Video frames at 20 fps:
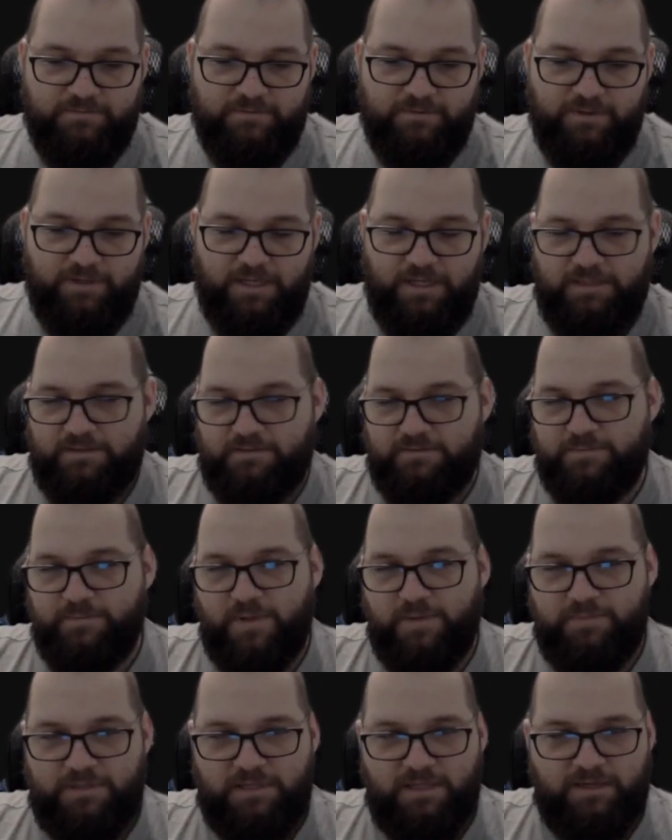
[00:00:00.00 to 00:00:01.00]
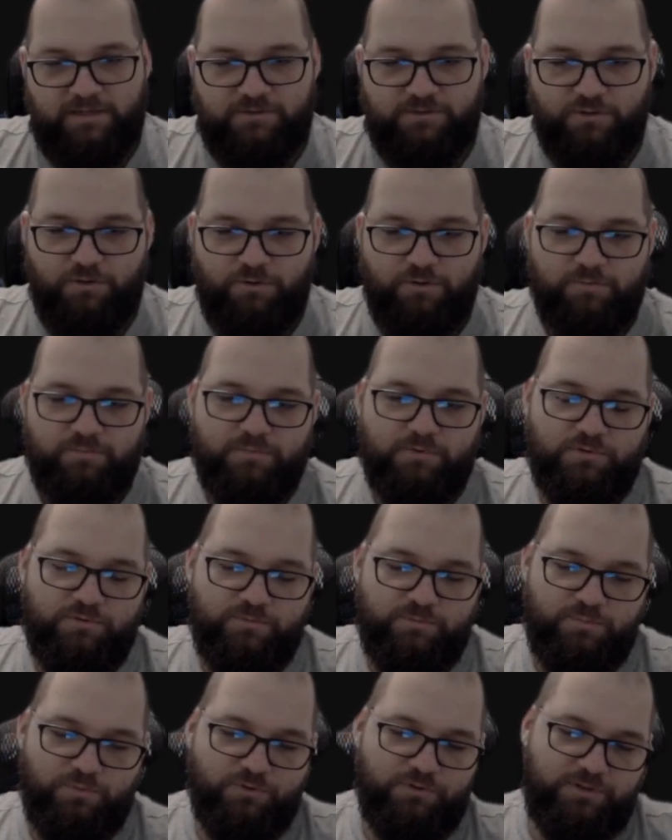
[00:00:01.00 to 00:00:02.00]
and maybe like draw a
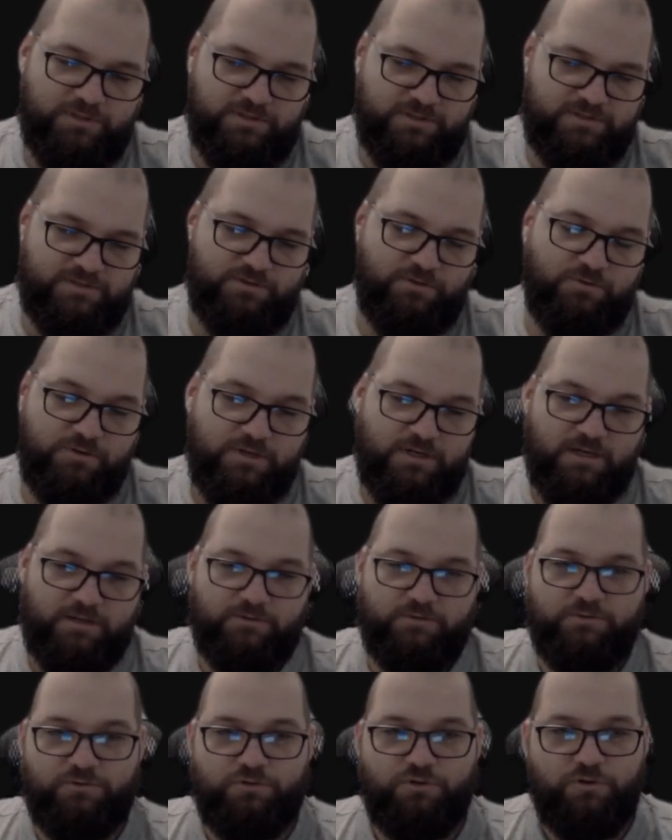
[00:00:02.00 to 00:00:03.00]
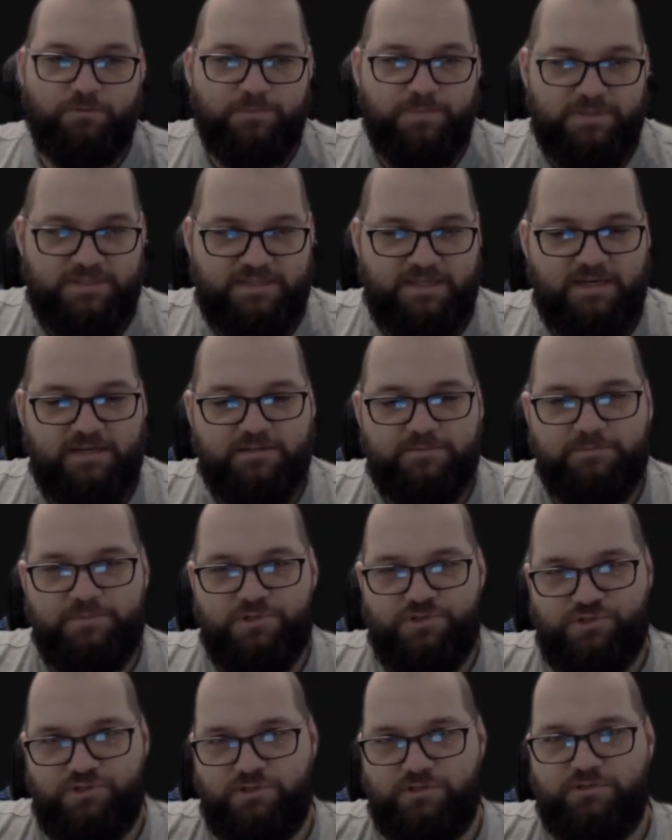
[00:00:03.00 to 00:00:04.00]
blue, put a strong card on top, attack, be
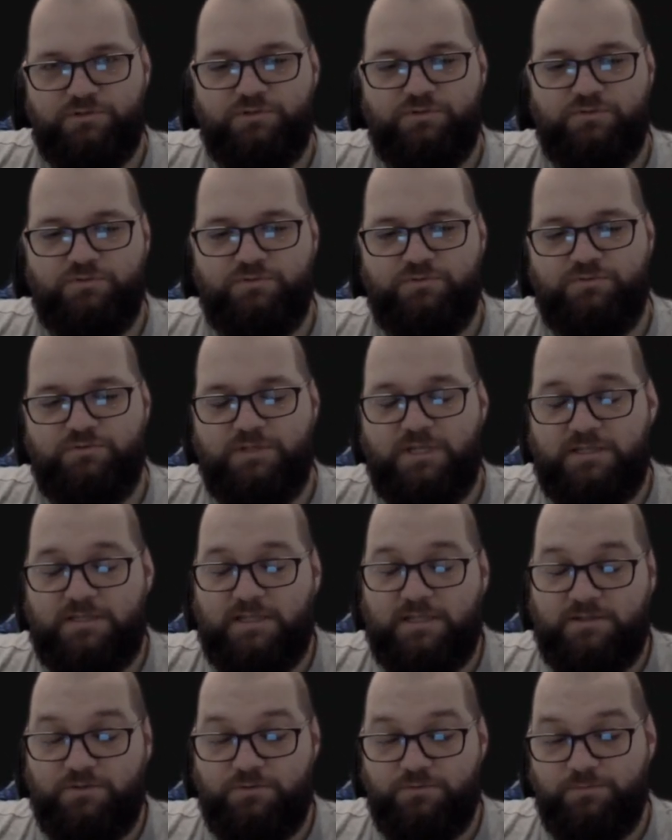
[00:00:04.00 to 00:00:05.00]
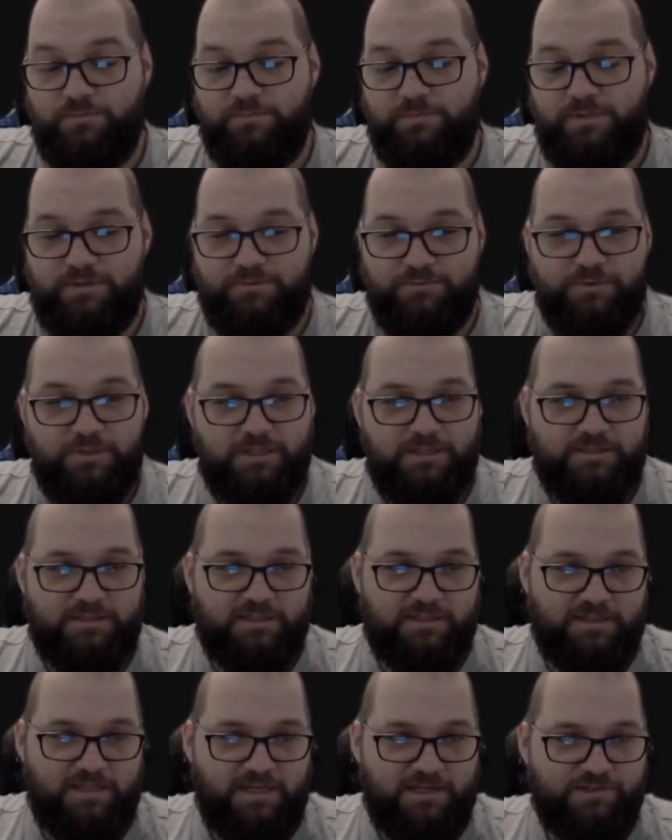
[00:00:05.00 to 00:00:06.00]
sure that you'll be winning the
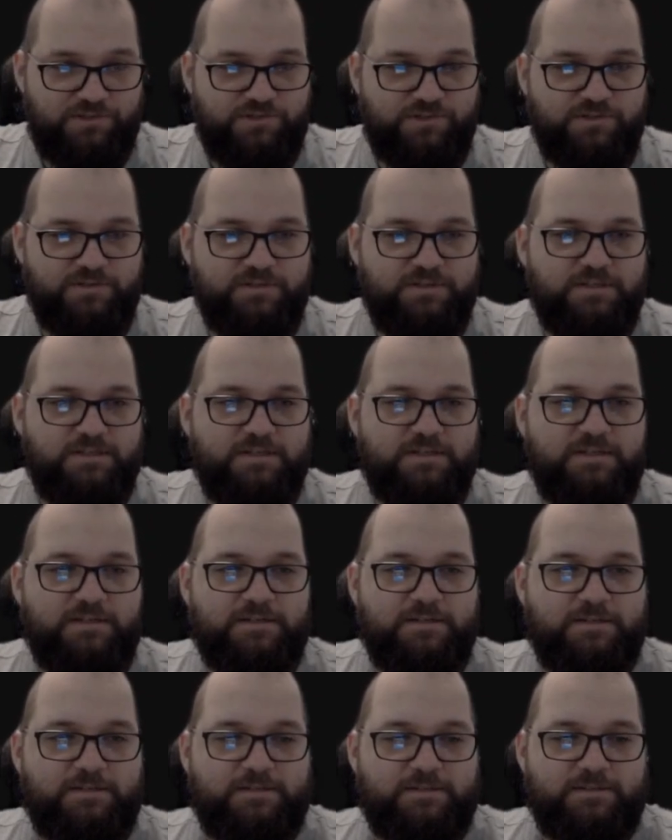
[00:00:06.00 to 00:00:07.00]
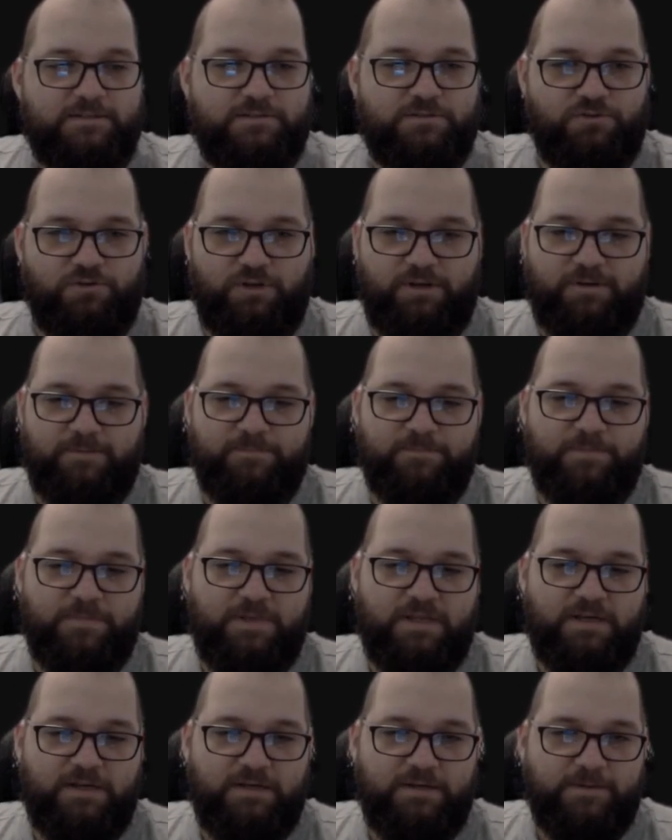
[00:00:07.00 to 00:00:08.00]
clash. So yeah,
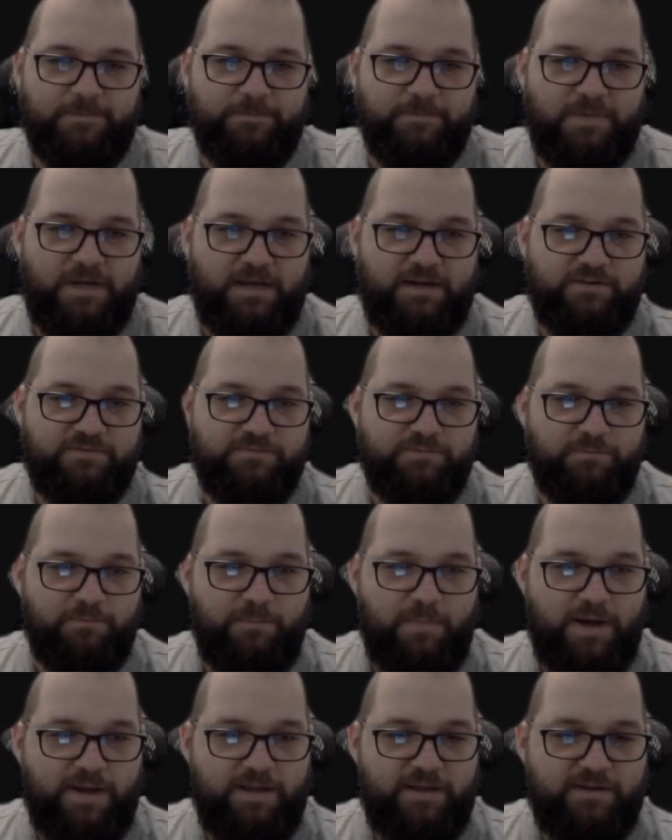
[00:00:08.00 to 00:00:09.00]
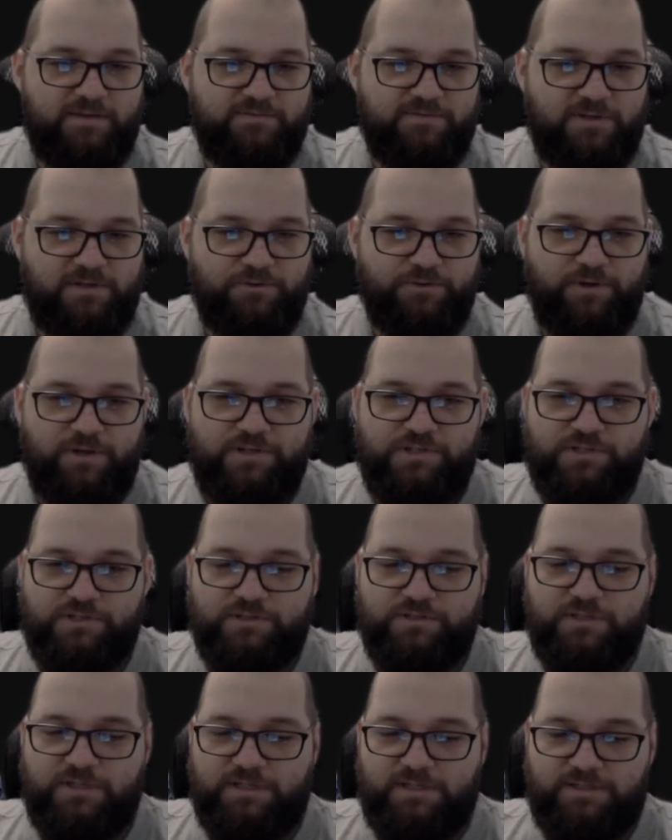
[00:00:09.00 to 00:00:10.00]
kind of my
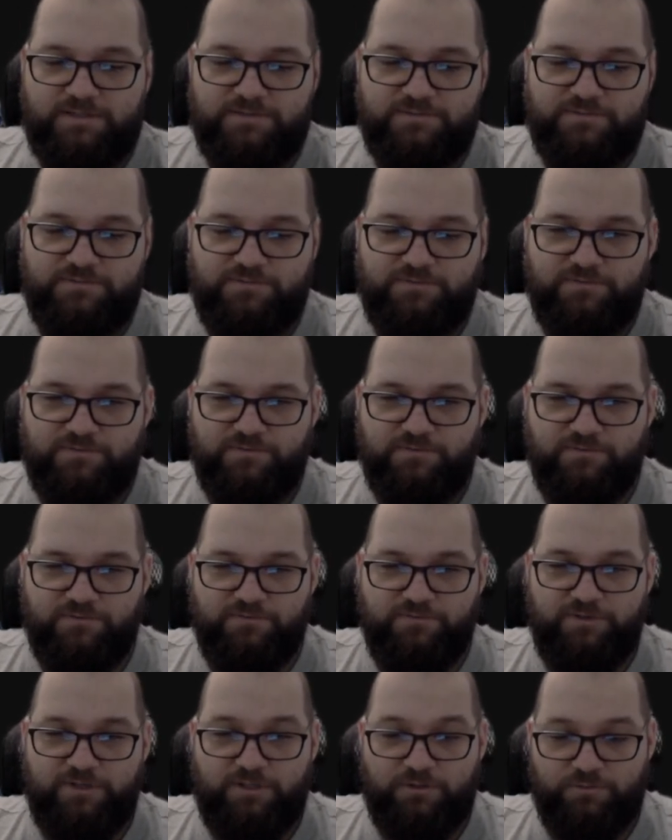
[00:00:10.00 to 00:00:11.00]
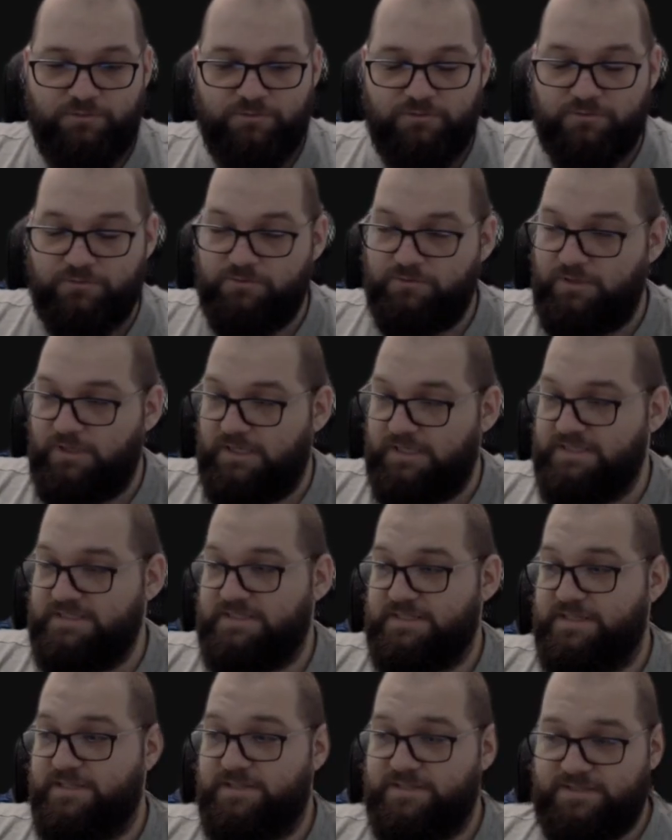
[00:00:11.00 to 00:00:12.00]
evaluation of Victor
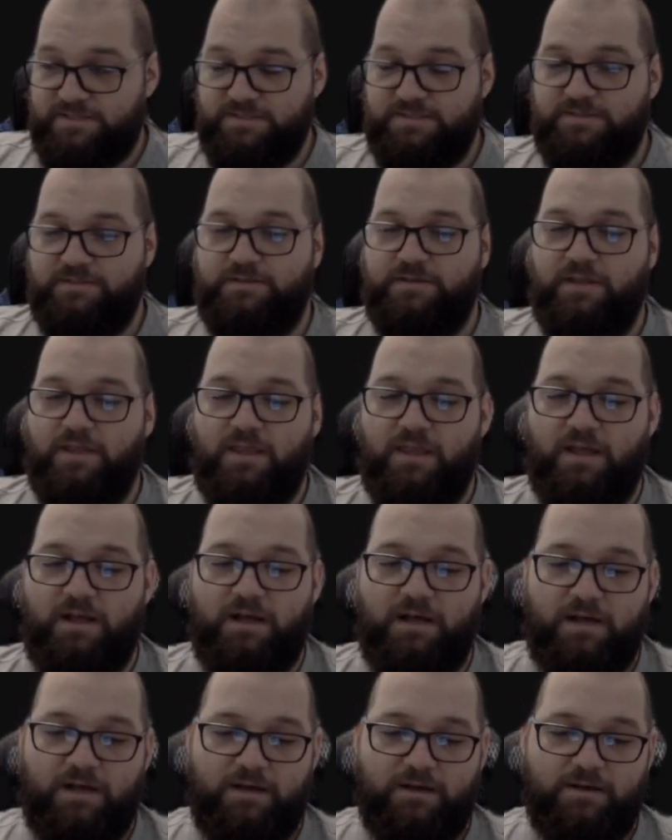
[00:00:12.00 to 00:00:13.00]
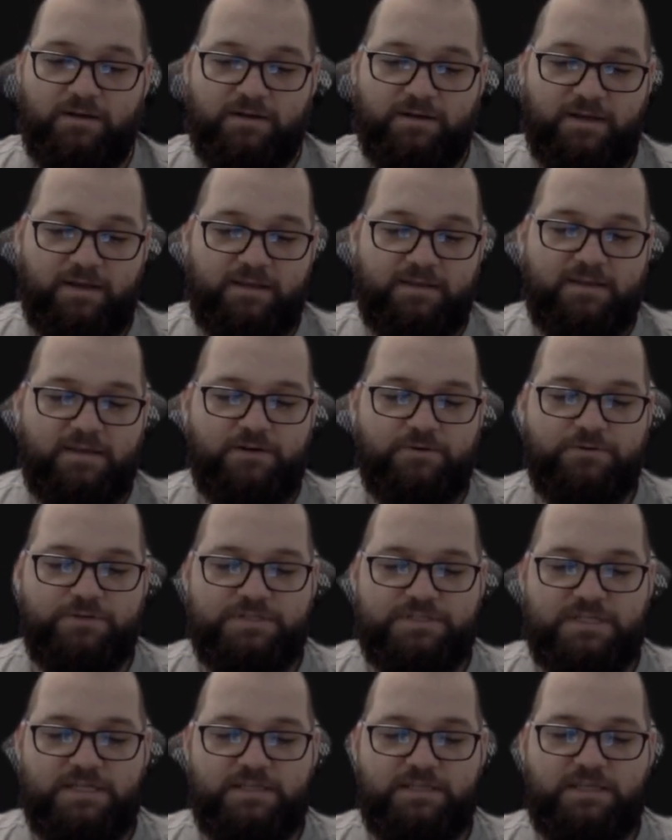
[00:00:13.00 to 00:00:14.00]
as is right now
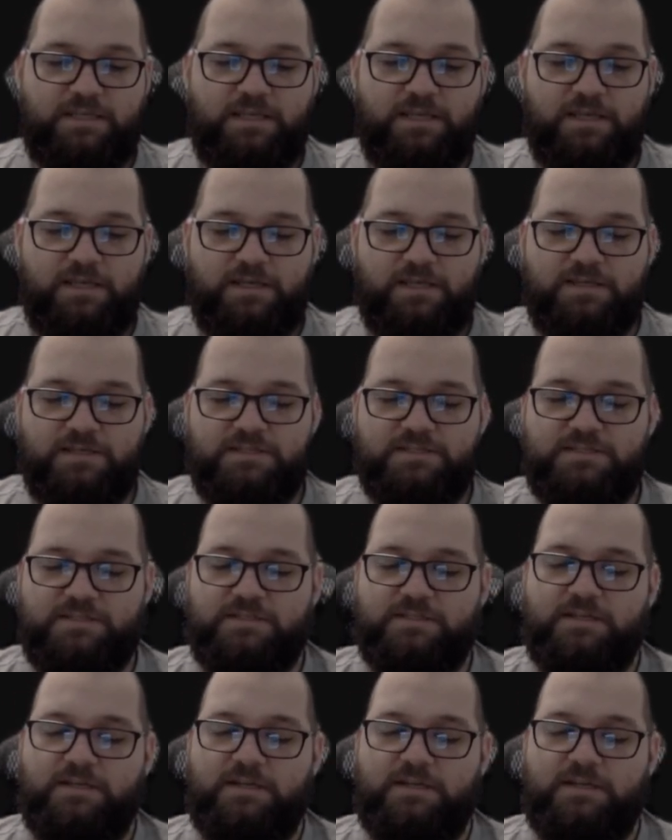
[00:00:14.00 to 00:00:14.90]
is that he is